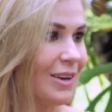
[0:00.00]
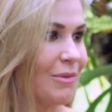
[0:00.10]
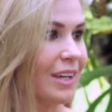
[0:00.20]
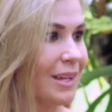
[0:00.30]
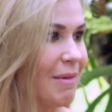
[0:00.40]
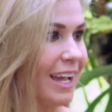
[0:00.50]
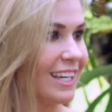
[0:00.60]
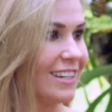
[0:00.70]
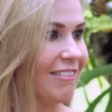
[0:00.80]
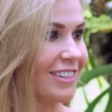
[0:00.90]
That can really make
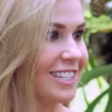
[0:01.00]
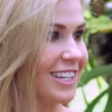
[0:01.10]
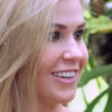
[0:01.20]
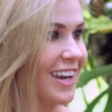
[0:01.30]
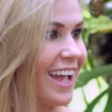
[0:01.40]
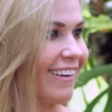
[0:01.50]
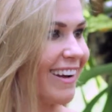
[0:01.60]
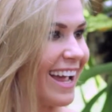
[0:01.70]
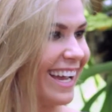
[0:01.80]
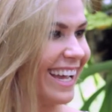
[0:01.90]
a difference in your day,
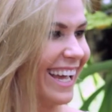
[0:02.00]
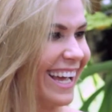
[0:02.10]
right?